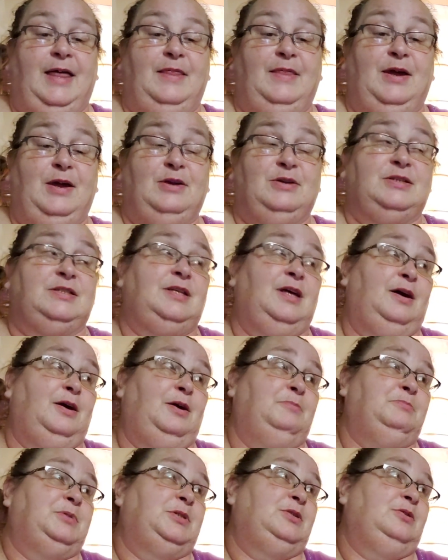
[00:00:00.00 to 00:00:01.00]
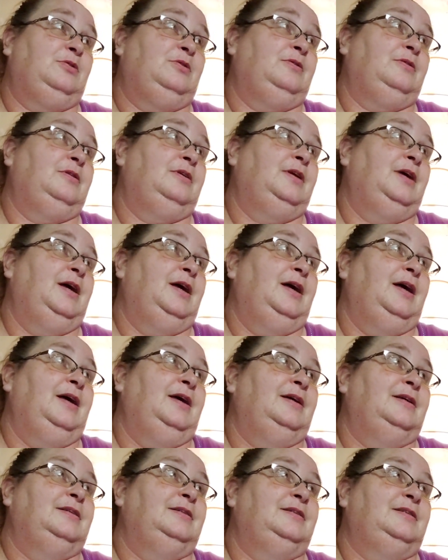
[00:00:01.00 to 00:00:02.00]
There's the hubster.
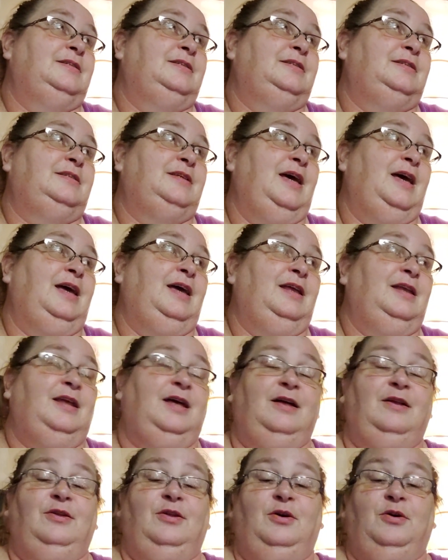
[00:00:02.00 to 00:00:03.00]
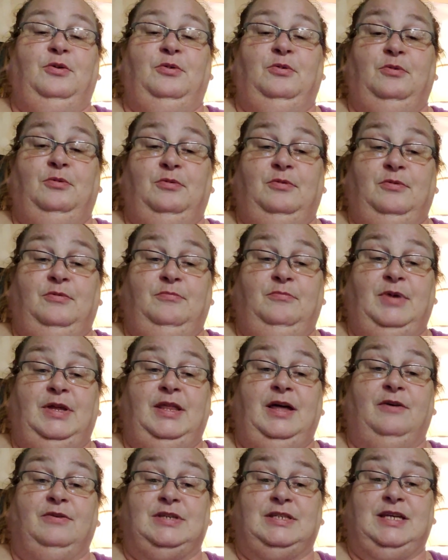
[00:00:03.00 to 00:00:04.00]
Saying hello
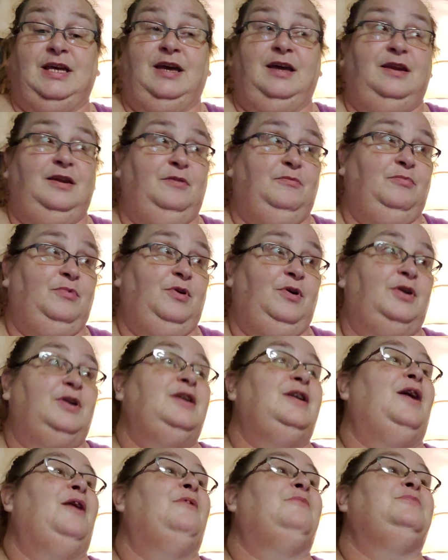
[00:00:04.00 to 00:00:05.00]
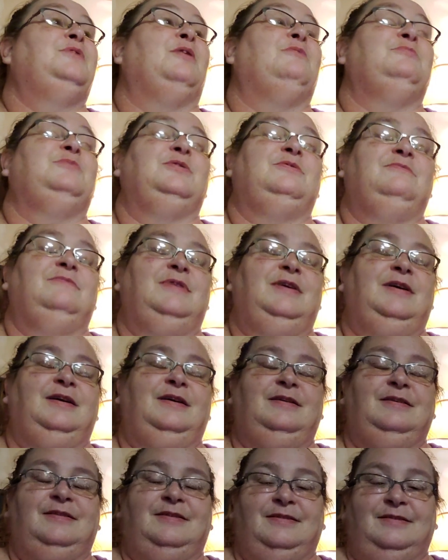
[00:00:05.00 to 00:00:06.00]
without saying a word. No, don't do
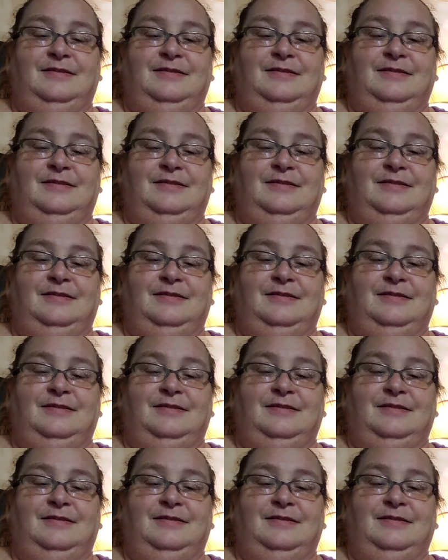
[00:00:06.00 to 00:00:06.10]
that.